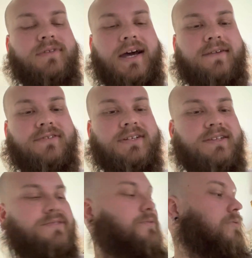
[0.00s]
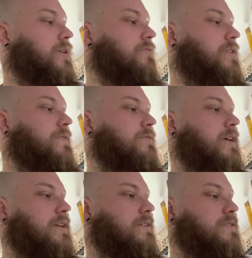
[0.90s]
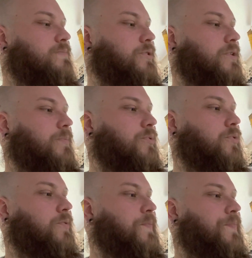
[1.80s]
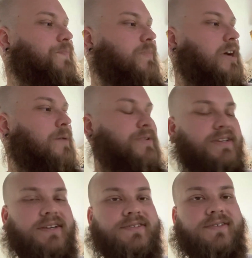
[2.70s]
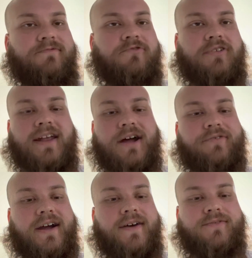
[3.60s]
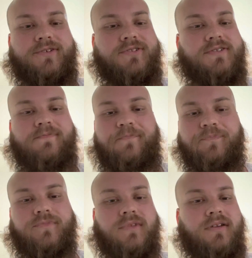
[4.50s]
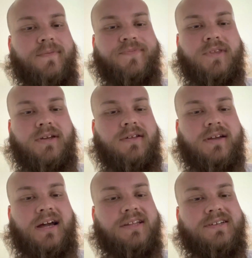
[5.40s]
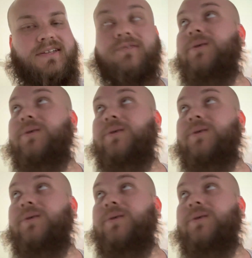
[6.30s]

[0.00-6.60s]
the aftertaste of Orlik. Whenever I get done smoking a bowl, I'll be tasting for an hour after. I just got done with a